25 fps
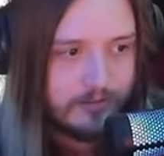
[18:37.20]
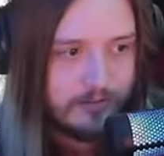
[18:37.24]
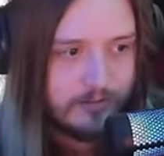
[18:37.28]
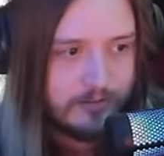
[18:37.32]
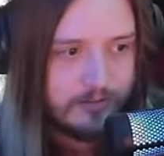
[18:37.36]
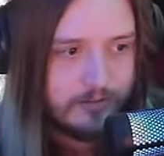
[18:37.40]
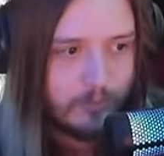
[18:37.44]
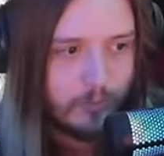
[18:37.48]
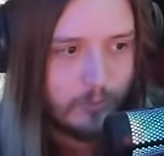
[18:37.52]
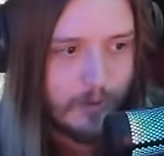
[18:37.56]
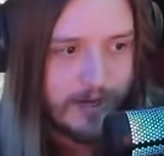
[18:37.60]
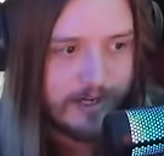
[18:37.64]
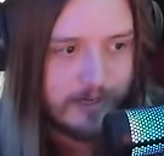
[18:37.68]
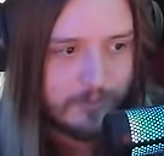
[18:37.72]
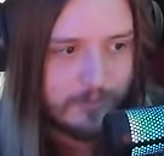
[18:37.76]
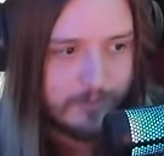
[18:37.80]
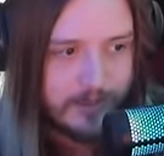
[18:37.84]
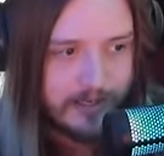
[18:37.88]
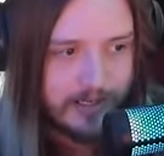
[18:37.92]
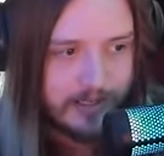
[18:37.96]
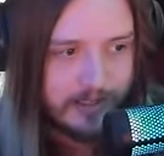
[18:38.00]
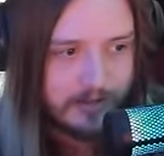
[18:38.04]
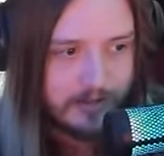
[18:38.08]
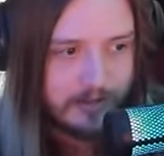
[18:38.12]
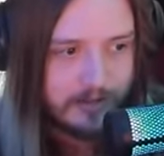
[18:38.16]
Wait a
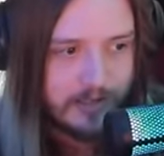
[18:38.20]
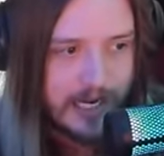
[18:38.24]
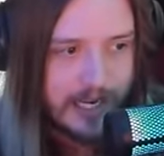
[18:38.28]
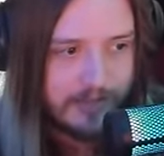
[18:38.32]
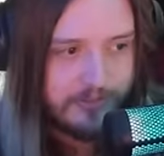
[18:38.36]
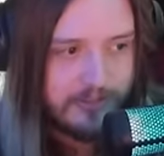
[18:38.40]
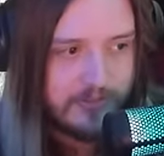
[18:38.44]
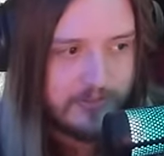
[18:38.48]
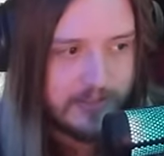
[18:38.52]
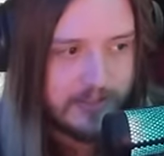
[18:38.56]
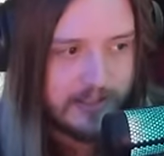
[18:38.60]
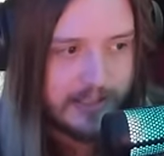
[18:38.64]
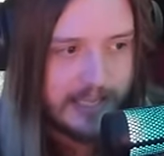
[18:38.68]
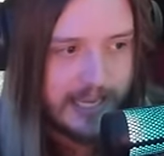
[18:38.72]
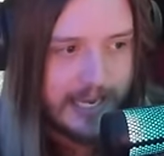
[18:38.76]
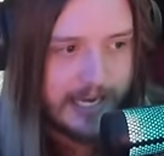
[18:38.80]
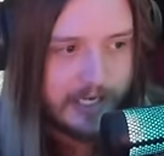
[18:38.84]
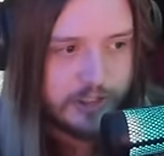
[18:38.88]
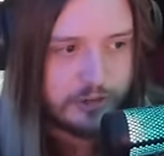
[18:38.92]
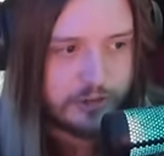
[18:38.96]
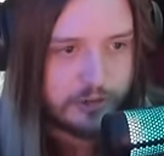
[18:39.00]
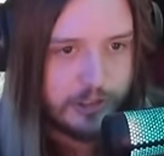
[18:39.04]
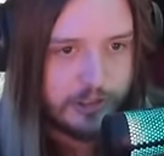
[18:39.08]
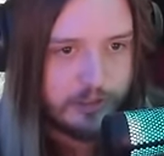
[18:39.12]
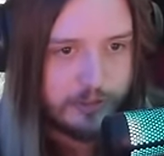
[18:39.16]
minute. I think that
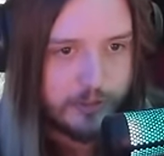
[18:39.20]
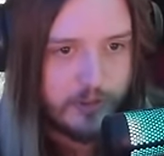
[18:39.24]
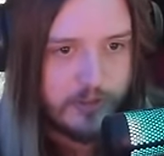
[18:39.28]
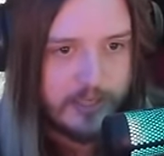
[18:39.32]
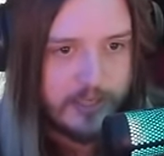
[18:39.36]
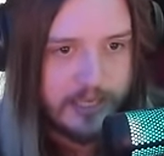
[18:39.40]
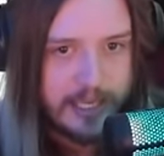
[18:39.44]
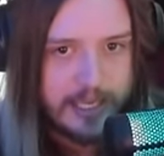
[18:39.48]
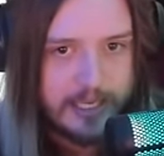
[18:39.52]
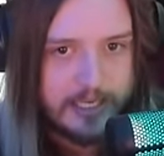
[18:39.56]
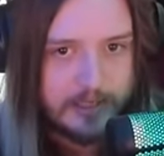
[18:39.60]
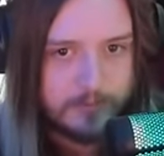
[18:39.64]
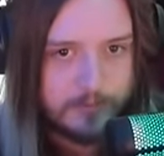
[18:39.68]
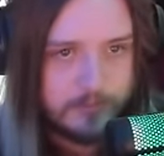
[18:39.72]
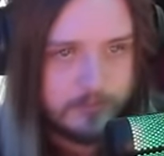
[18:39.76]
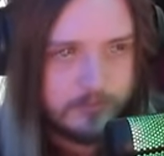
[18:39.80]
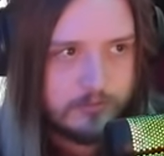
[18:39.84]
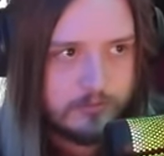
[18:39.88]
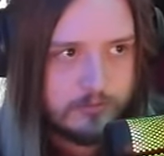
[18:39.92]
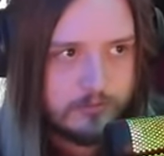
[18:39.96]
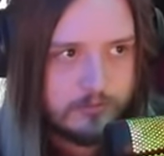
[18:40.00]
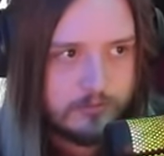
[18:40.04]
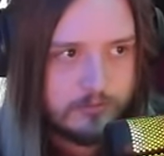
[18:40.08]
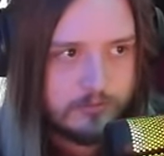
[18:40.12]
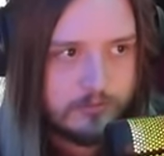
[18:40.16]
actually threw the game.
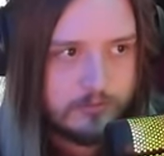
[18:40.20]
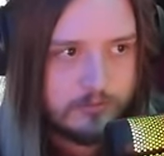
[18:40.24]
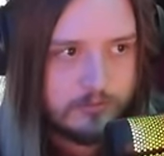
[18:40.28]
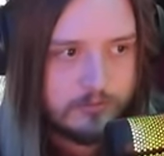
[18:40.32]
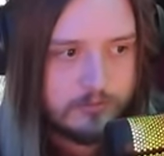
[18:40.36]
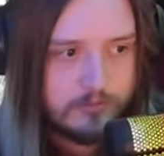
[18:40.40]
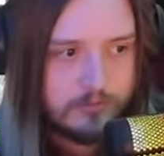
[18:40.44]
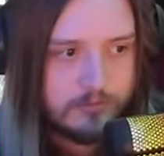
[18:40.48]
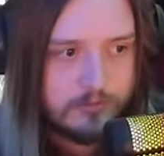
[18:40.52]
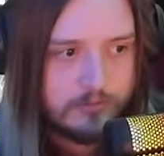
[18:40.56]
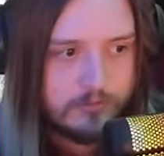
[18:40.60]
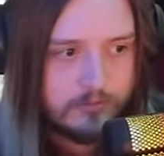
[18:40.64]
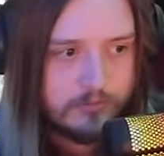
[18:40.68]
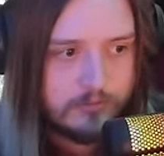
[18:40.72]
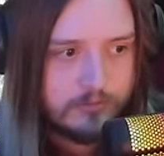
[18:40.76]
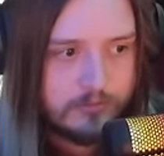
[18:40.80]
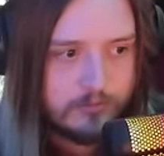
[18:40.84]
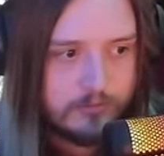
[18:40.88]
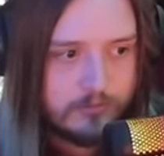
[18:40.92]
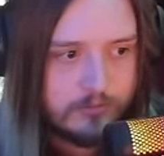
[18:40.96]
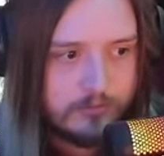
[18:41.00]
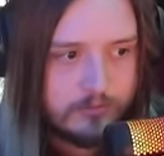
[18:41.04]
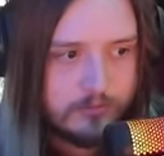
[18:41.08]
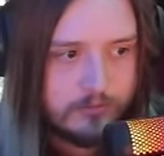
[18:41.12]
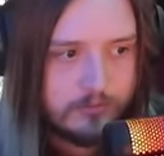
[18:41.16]

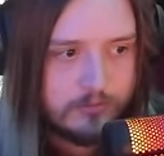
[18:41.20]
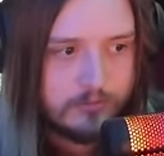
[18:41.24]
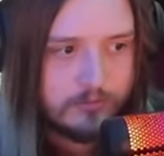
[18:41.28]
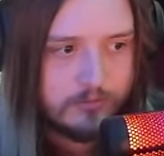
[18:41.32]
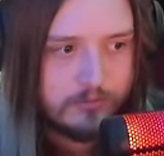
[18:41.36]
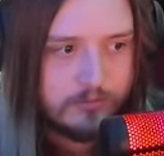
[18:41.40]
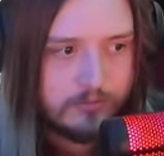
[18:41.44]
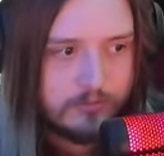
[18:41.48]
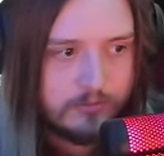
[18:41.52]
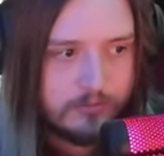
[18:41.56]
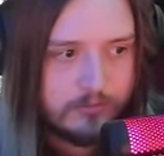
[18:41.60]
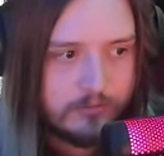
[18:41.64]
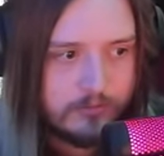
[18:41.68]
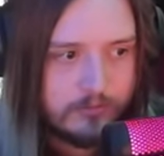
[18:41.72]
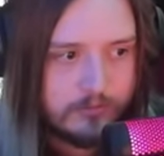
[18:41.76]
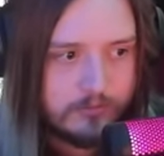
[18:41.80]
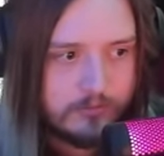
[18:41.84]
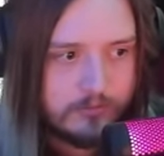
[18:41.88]
Nice to meet you.